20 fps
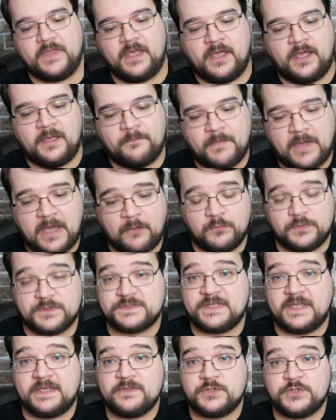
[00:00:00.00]
I will
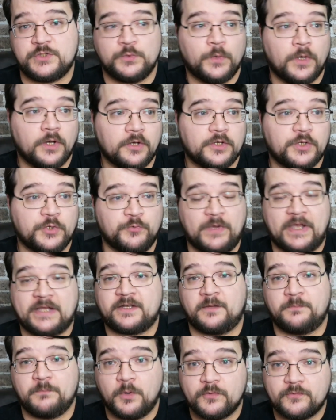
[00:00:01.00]
say that you are
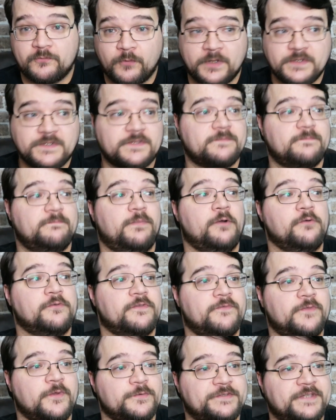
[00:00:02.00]
correct on both fronts. Both
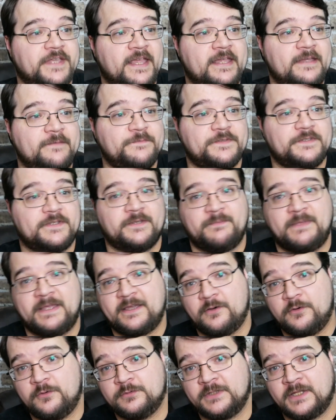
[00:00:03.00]
of those games can
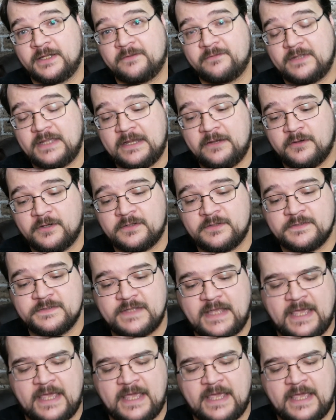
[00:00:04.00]
make a whole lot of characters.